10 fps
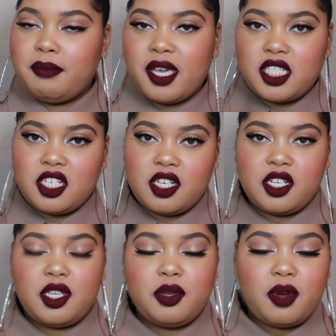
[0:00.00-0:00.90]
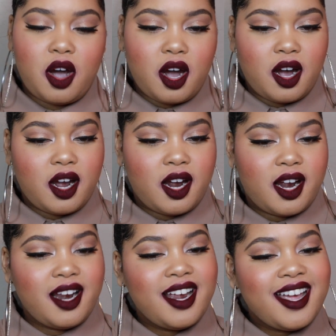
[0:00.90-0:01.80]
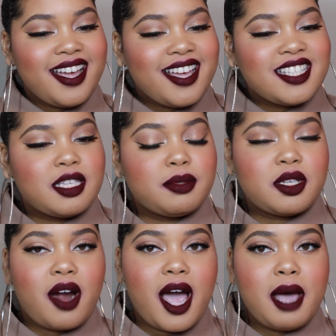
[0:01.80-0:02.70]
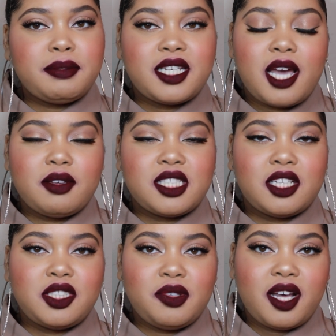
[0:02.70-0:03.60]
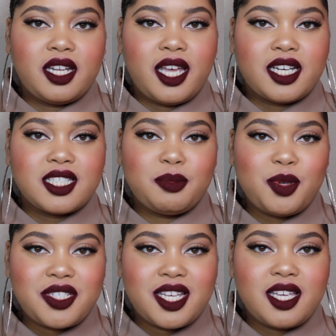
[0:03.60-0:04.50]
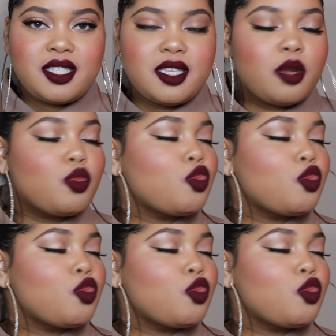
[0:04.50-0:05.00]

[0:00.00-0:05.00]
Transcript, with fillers: Make sure you are subscribed and I will talk to you all later. Smooches.